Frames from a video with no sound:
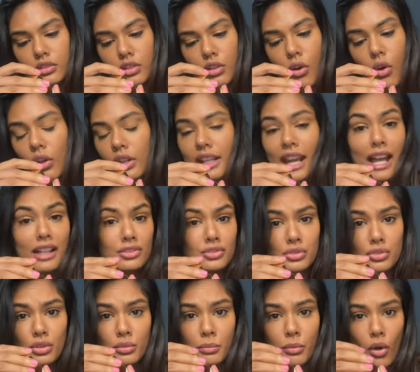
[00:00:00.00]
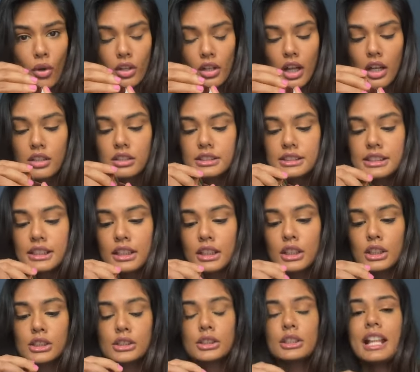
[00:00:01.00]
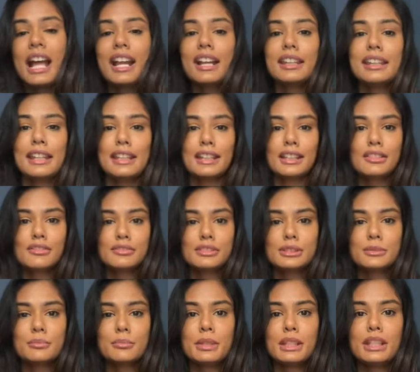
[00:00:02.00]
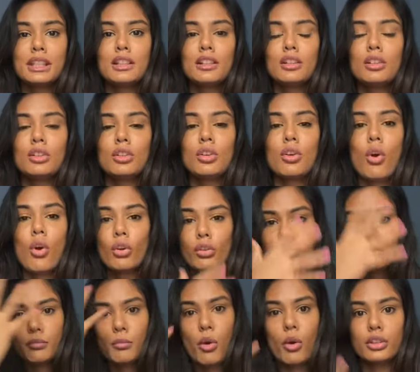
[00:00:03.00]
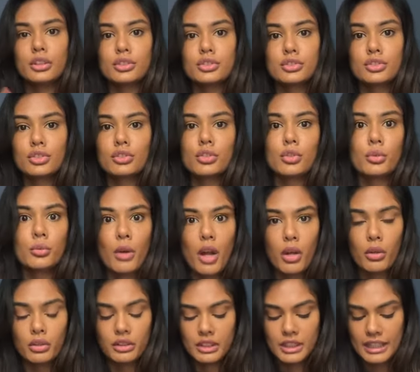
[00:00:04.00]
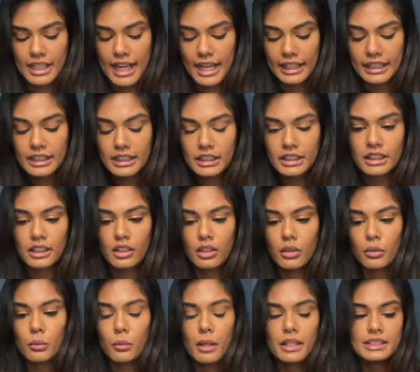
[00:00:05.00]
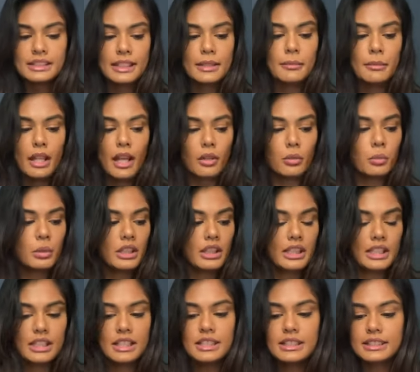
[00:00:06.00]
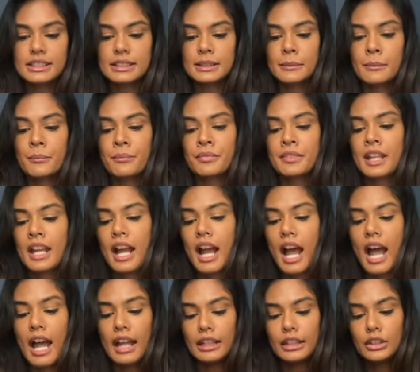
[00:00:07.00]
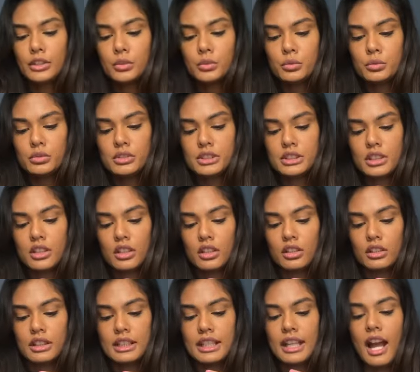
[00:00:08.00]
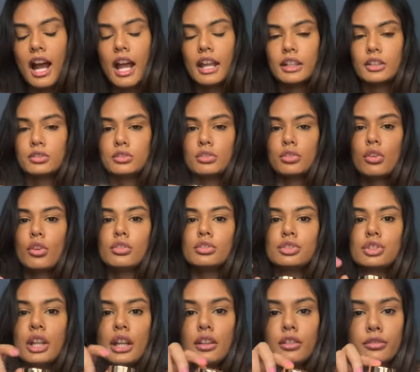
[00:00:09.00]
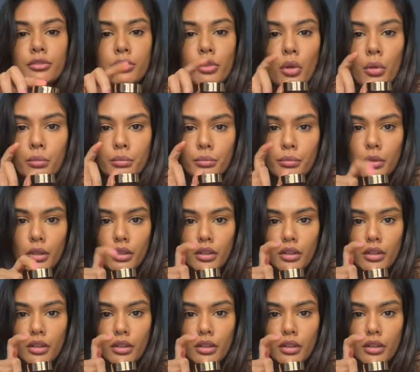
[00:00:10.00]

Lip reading: all natural products, so that again gives me a lot of moisture throughout the night. Once I'm done with this, I use the eye contour gel from